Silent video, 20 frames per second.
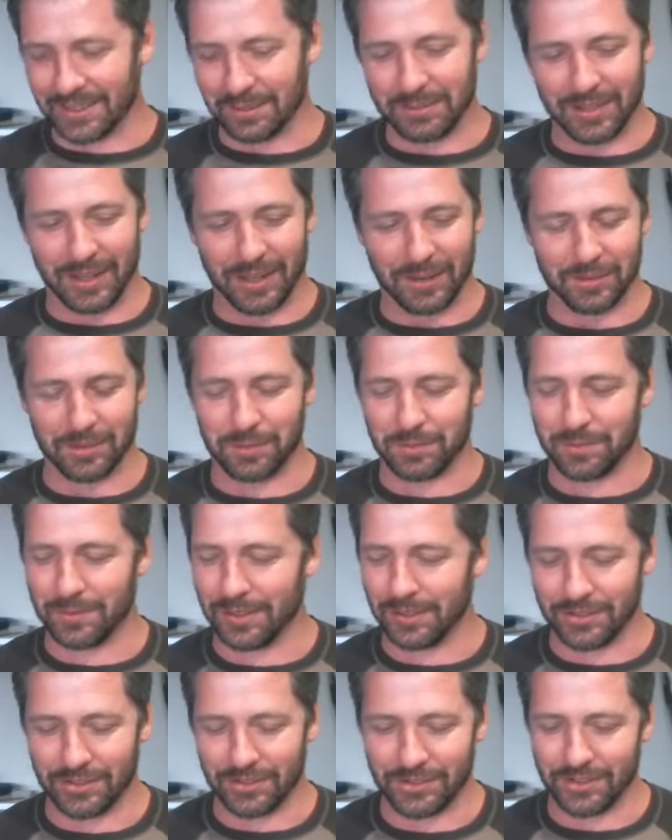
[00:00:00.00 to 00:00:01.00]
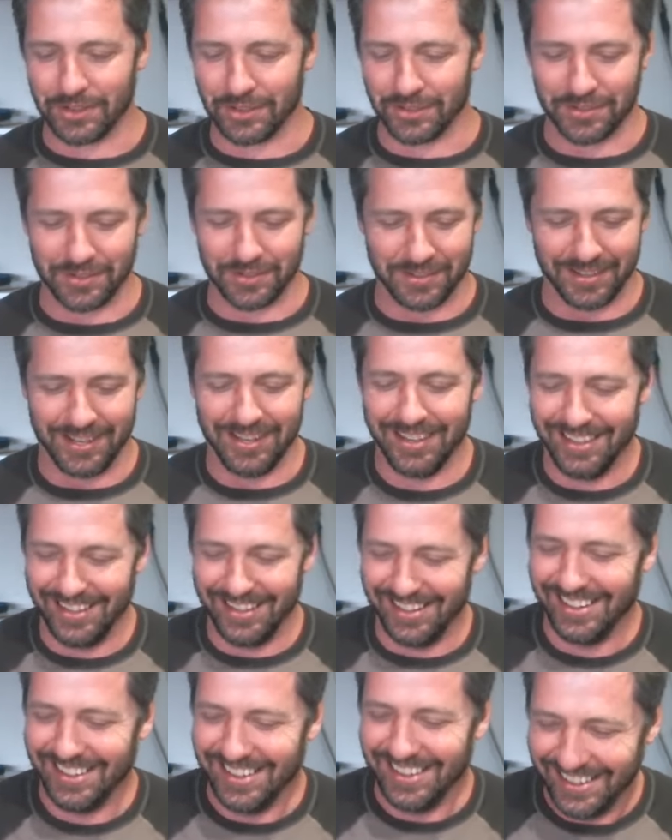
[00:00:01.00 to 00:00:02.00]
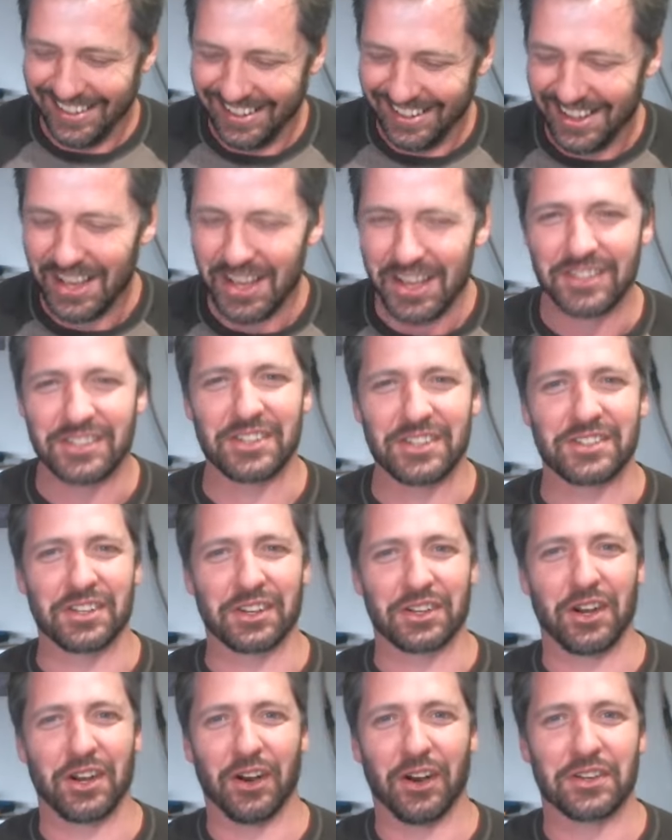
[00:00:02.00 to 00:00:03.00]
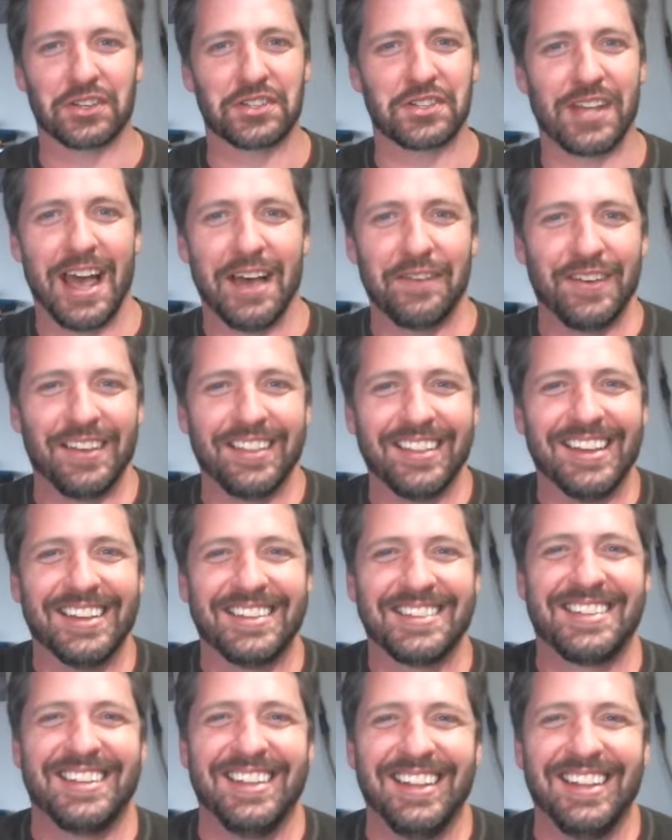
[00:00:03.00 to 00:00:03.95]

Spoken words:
sometimes it's just it's just a curse having this